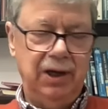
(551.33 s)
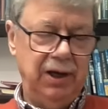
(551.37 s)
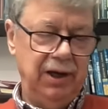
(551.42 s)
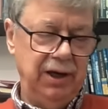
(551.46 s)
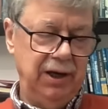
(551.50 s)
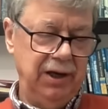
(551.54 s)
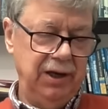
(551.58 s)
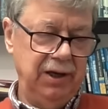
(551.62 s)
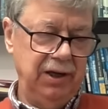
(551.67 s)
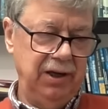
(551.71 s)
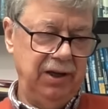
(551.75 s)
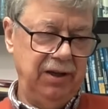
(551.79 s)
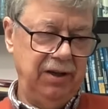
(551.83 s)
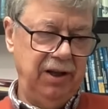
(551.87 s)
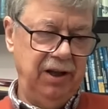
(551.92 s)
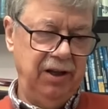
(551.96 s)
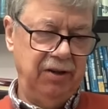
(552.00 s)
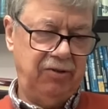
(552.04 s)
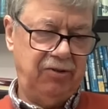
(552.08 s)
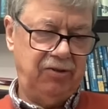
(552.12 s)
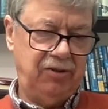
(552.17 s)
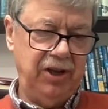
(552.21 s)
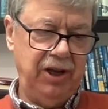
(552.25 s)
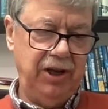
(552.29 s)
And it,
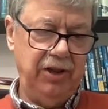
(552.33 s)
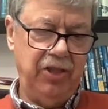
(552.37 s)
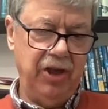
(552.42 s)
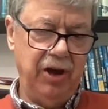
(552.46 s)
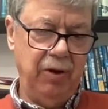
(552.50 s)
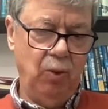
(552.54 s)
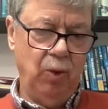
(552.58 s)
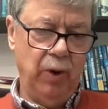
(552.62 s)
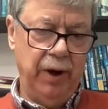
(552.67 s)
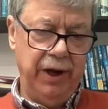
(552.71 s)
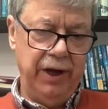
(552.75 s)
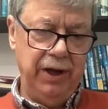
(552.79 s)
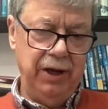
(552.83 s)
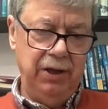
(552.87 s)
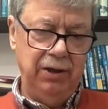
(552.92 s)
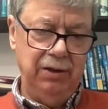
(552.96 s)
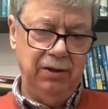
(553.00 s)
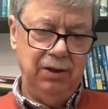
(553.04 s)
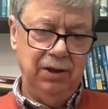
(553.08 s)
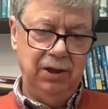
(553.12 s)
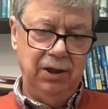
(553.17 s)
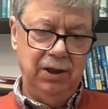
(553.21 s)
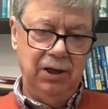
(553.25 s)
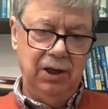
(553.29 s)
it stayed that
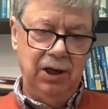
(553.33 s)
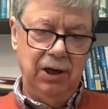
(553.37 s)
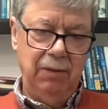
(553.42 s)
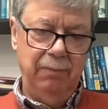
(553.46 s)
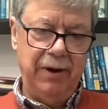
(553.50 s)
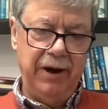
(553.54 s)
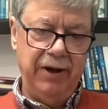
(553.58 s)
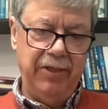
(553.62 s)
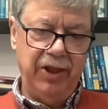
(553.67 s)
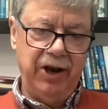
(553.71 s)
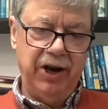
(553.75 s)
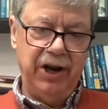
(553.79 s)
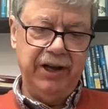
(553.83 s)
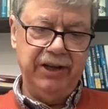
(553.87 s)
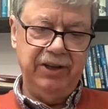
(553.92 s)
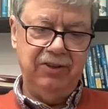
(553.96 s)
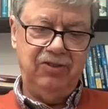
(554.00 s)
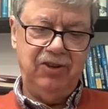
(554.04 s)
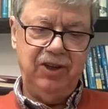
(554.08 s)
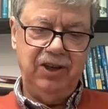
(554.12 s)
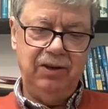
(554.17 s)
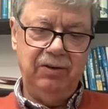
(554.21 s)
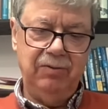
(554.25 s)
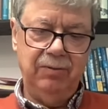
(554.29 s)
way. By the
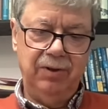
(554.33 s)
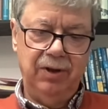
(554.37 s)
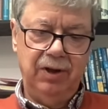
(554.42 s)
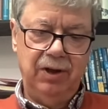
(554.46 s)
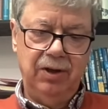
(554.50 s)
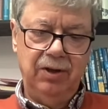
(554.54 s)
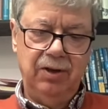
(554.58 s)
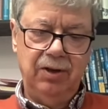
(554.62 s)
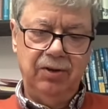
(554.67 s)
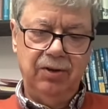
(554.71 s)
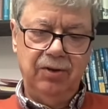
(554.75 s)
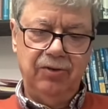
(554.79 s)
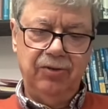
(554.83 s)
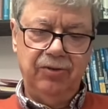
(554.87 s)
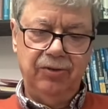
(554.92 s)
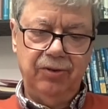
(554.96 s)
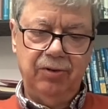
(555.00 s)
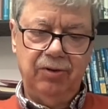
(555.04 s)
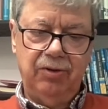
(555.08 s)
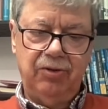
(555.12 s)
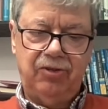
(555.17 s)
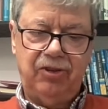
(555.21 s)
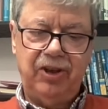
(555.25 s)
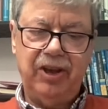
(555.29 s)

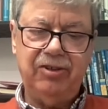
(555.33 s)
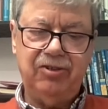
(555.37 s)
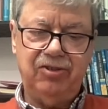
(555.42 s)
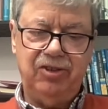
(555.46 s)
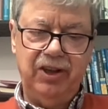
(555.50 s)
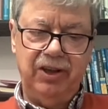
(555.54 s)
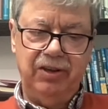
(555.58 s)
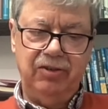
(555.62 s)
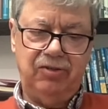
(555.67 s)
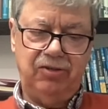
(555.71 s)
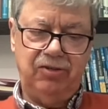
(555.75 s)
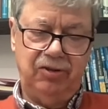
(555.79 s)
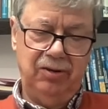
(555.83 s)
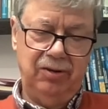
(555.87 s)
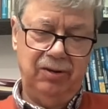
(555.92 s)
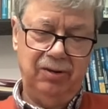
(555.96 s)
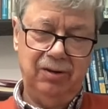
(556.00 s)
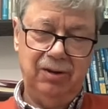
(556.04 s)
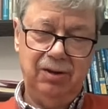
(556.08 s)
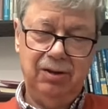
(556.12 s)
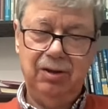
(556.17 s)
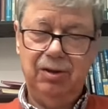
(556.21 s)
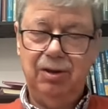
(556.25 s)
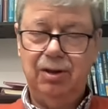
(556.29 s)
1960s,
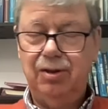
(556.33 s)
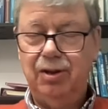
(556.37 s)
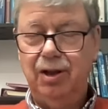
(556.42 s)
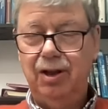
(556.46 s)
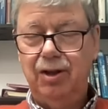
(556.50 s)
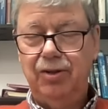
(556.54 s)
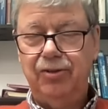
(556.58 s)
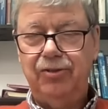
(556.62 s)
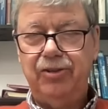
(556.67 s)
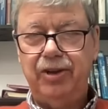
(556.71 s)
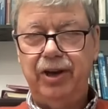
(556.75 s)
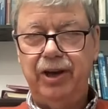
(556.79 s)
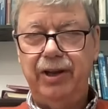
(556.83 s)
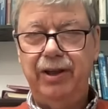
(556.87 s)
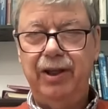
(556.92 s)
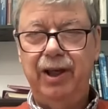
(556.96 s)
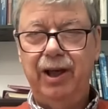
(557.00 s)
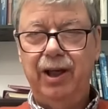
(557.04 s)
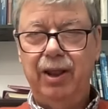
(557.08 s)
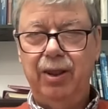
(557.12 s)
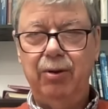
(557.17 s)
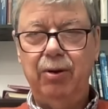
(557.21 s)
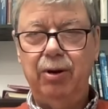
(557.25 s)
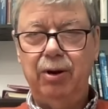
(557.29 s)
say,
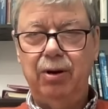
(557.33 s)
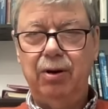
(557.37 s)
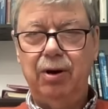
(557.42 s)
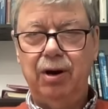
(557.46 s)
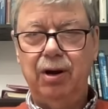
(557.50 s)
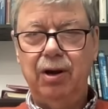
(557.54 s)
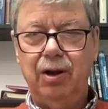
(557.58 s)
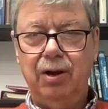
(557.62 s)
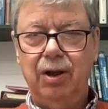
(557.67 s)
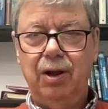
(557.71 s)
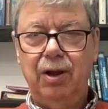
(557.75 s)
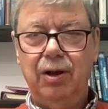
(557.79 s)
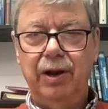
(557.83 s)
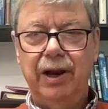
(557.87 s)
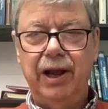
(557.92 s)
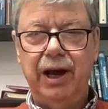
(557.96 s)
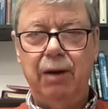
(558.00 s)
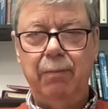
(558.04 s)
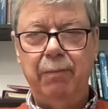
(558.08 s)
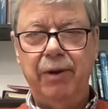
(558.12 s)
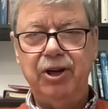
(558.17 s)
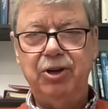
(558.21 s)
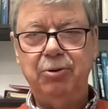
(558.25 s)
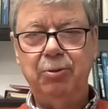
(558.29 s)
there were now
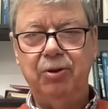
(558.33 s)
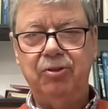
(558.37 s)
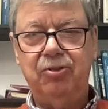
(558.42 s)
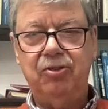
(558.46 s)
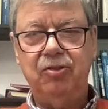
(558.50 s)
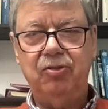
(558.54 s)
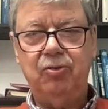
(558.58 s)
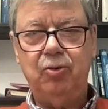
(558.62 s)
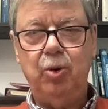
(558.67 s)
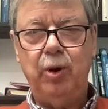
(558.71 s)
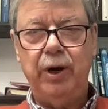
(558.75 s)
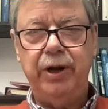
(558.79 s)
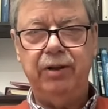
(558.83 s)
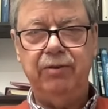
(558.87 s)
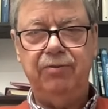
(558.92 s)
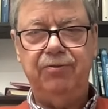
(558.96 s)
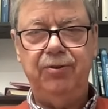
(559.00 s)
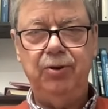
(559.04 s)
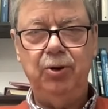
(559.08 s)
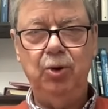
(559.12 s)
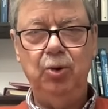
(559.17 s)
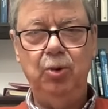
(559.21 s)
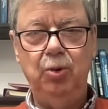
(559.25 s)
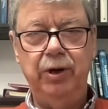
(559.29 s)
measurements of quite a
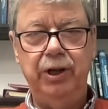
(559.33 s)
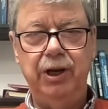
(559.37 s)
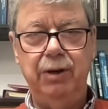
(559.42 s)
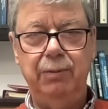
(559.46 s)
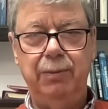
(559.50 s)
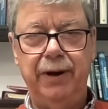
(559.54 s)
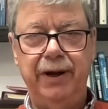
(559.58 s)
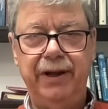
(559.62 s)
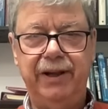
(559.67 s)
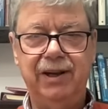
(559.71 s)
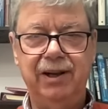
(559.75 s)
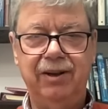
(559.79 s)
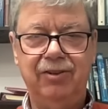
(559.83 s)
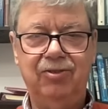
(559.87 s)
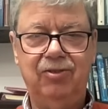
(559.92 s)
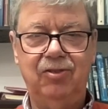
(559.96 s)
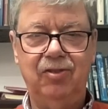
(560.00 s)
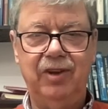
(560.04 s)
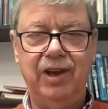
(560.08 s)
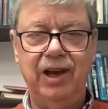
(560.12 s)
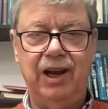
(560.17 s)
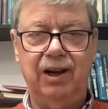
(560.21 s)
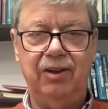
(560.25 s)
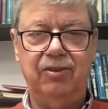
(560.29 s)
few nearby clusters
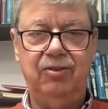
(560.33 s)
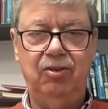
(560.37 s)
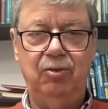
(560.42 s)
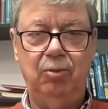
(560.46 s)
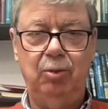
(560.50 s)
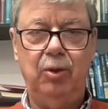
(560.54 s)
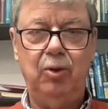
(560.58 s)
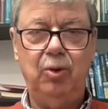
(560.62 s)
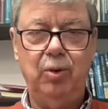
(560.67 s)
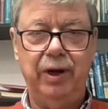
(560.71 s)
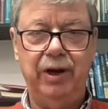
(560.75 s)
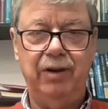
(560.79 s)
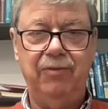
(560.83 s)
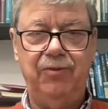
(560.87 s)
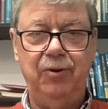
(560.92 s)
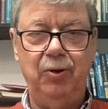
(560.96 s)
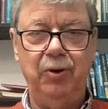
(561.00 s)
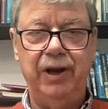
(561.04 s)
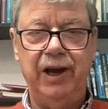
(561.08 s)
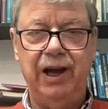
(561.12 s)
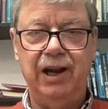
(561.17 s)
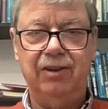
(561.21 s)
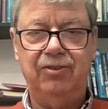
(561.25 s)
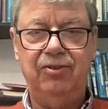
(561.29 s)
of galaxies with quite a few
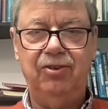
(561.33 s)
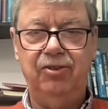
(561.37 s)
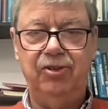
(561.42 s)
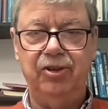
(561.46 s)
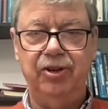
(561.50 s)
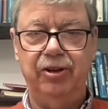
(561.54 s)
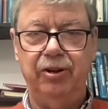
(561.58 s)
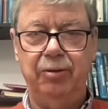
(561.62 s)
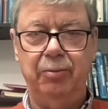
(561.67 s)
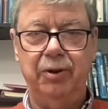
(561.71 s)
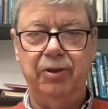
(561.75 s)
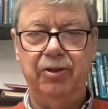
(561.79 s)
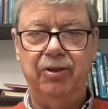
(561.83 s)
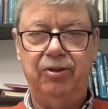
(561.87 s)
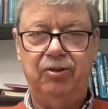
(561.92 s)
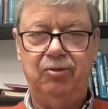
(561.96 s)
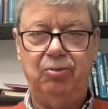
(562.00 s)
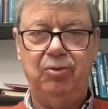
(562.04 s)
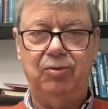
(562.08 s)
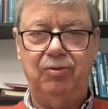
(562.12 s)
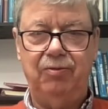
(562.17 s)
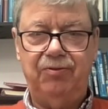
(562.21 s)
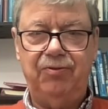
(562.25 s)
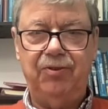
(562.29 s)
galaxies in them, and this
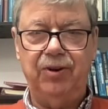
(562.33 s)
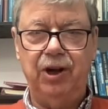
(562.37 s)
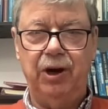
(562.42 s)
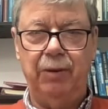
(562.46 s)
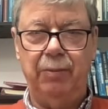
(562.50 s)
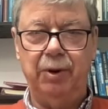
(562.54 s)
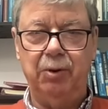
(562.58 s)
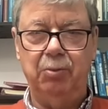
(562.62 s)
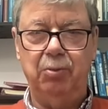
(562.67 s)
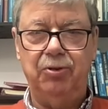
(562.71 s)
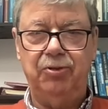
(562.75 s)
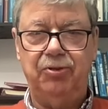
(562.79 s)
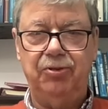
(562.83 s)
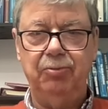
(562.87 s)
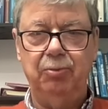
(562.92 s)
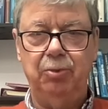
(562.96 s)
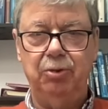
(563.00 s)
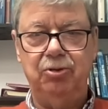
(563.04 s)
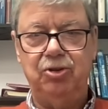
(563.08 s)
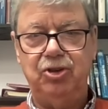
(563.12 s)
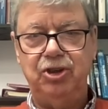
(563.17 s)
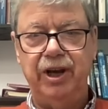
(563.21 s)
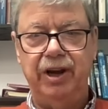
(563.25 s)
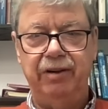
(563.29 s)
was, phenomenon was,
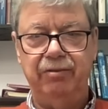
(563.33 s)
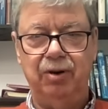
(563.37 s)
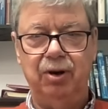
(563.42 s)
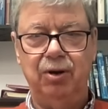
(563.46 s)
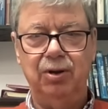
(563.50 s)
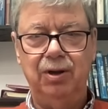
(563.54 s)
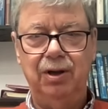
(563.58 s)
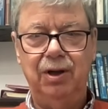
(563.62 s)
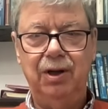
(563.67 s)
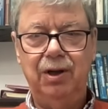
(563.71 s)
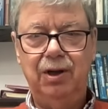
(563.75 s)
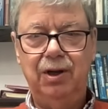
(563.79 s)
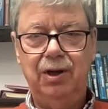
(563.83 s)
was general.